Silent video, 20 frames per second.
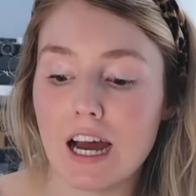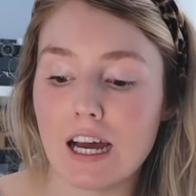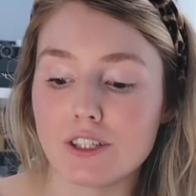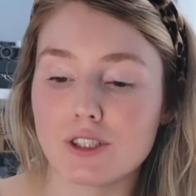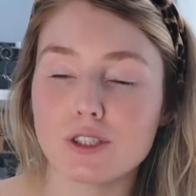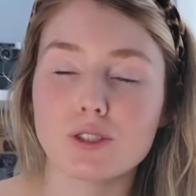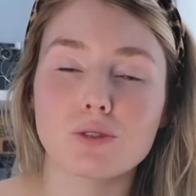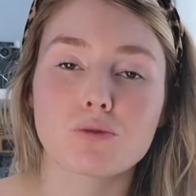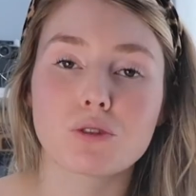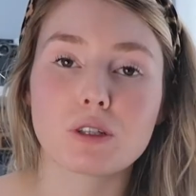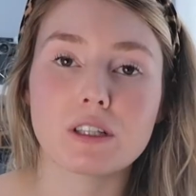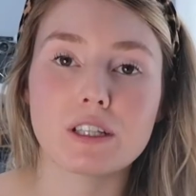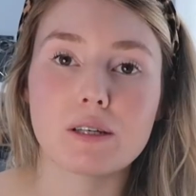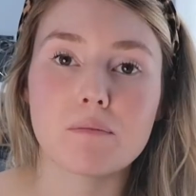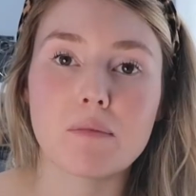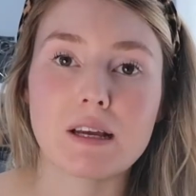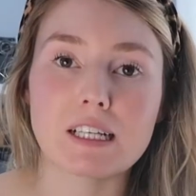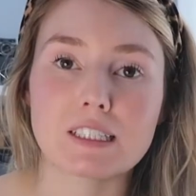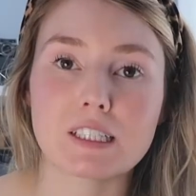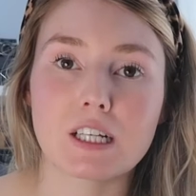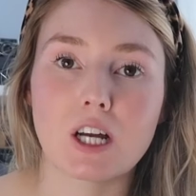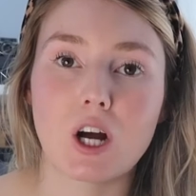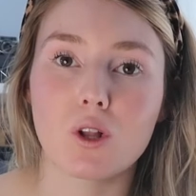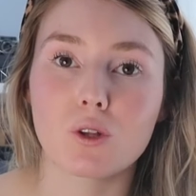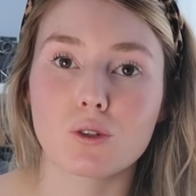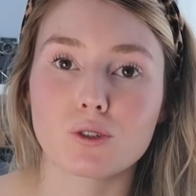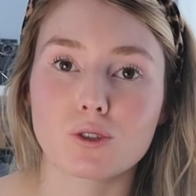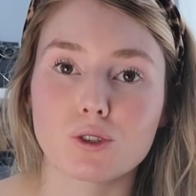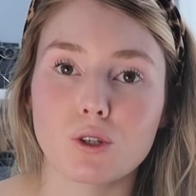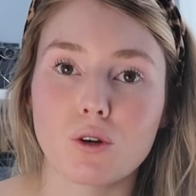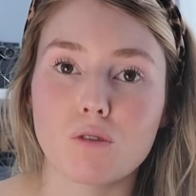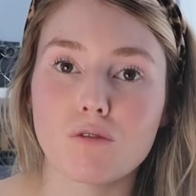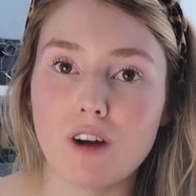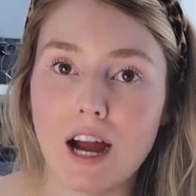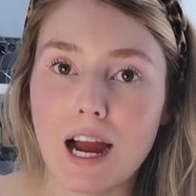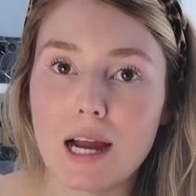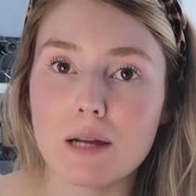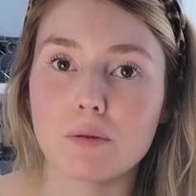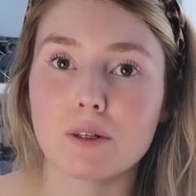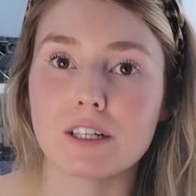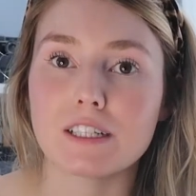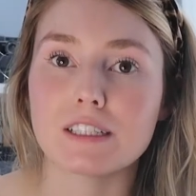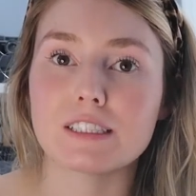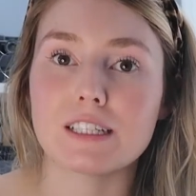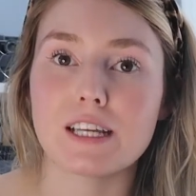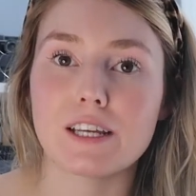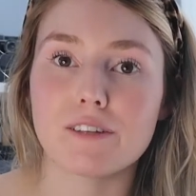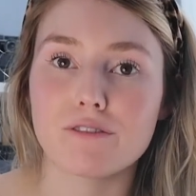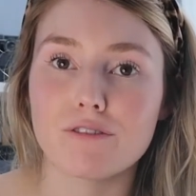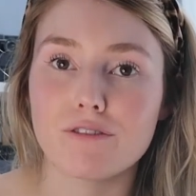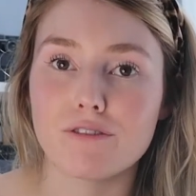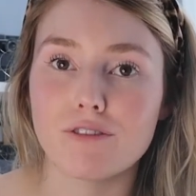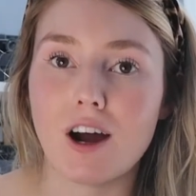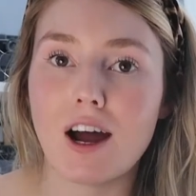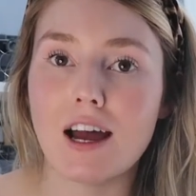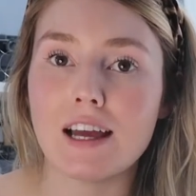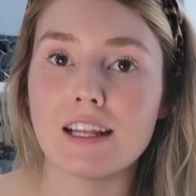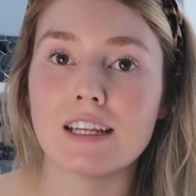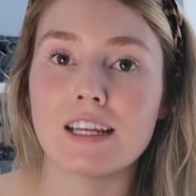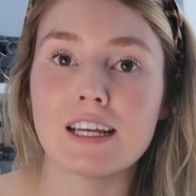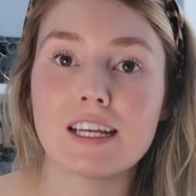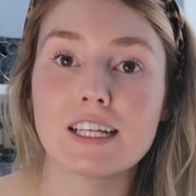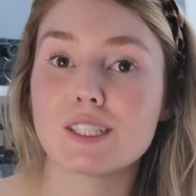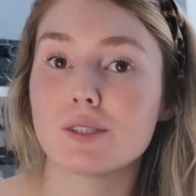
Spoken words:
just really makes the colors so vibrant and fun,